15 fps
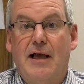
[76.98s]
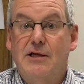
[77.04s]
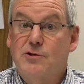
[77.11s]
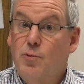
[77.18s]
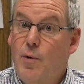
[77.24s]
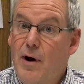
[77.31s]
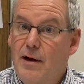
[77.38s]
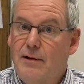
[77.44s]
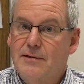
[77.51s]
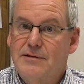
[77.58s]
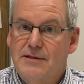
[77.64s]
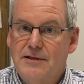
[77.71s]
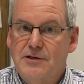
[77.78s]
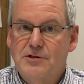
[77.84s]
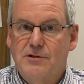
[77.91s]
as well as
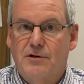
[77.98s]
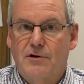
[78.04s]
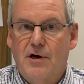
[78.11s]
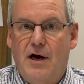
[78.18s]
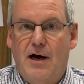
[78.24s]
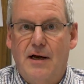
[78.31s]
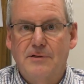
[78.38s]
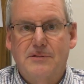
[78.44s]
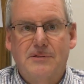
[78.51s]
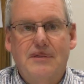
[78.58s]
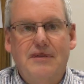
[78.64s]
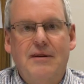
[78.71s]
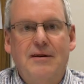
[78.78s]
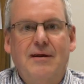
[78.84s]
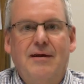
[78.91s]
additional costs.
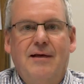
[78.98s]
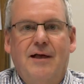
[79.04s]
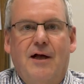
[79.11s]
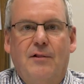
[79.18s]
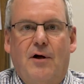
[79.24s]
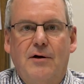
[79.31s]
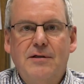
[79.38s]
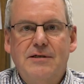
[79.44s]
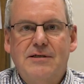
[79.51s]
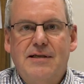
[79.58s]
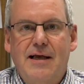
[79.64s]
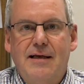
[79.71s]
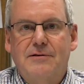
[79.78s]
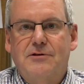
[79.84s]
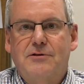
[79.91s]
Along the
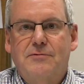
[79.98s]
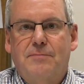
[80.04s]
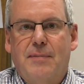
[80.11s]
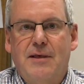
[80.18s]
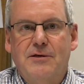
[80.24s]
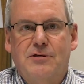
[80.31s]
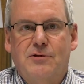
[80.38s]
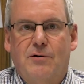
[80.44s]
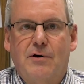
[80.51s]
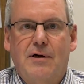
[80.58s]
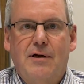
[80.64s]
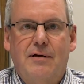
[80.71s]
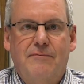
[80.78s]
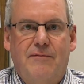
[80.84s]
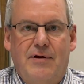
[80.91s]
state's
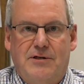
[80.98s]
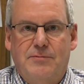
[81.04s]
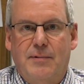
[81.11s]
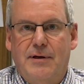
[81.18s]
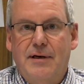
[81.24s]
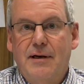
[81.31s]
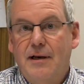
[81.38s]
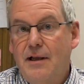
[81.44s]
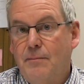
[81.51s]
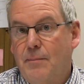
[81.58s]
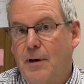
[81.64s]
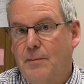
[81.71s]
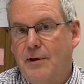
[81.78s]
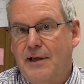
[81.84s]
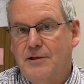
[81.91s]
historic investment in
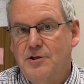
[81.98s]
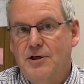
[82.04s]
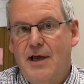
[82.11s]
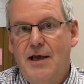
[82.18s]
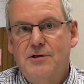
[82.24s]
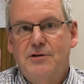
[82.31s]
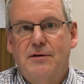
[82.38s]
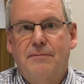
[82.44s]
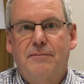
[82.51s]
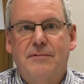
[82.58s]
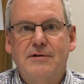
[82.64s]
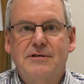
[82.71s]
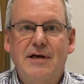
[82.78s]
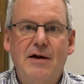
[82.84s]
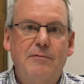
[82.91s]
public education,
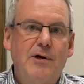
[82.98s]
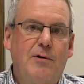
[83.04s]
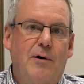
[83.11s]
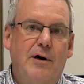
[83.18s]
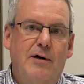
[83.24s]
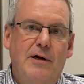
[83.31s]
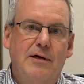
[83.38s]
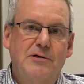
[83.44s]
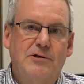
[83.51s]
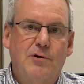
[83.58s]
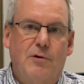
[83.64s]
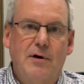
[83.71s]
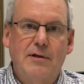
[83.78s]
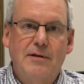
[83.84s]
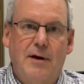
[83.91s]
the state required a
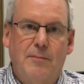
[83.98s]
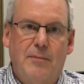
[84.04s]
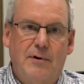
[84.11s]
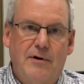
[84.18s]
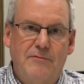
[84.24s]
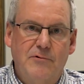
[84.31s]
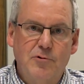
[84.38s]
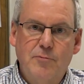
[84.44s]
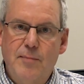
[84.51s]
historic number of new